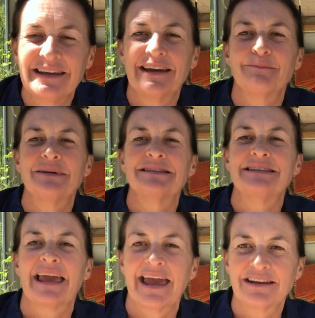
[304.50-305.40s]
EM is
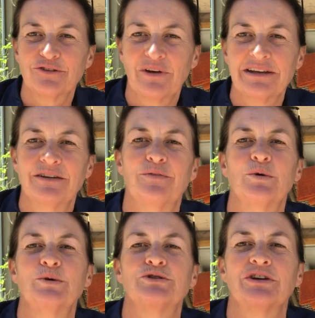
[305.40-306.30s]
the activated
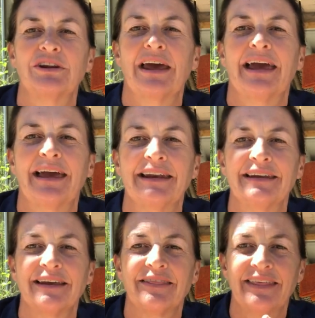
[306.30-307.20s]
version,
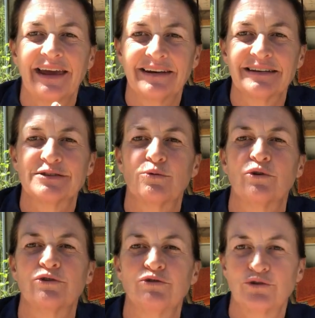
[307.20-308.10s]
and that is
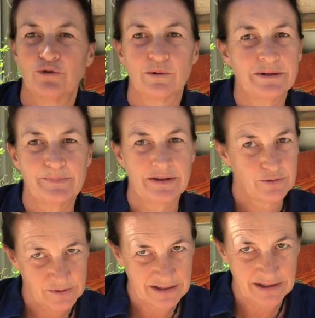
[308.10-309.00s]
what you should always be
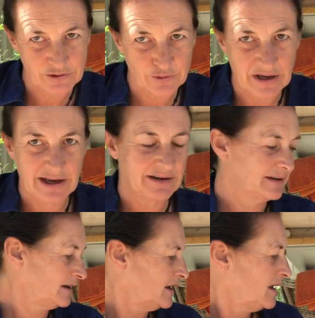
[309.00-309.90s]
using in your
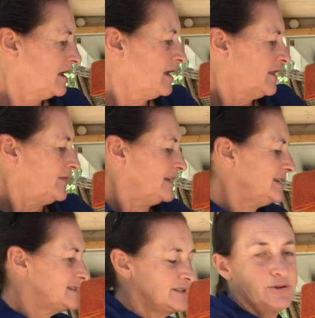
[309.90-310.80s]
garden.
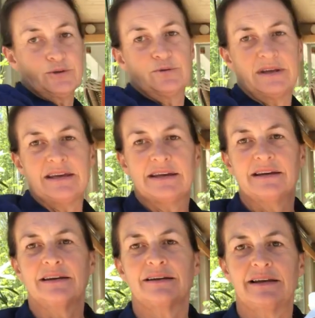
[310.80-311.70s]
These two
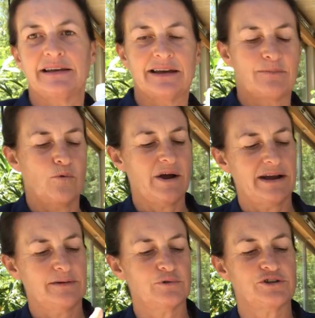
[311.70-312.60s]
here,
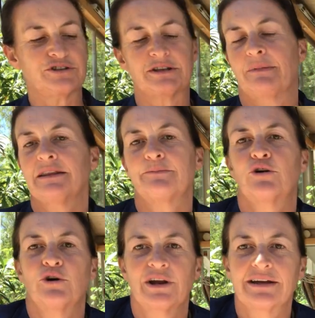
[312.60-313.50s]
EM1, which is the mother
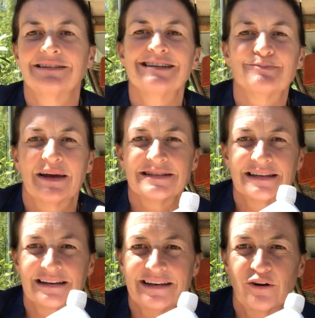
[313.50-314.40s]
product, is
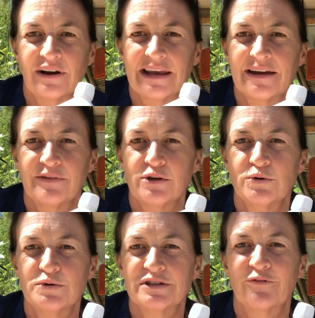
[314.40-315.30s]
basically only ever
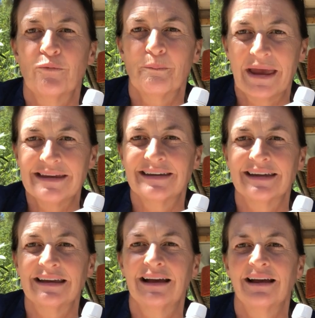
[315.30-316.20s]
used for
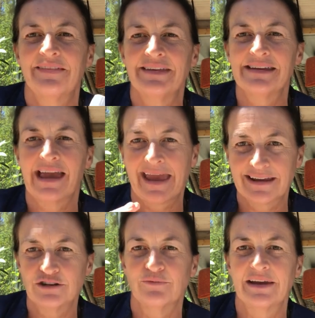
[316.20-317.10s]
making the
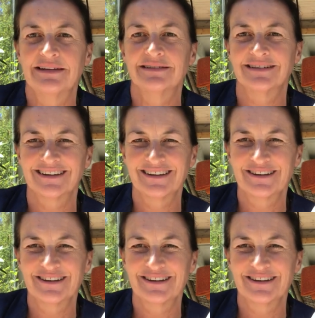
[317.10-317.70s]
activated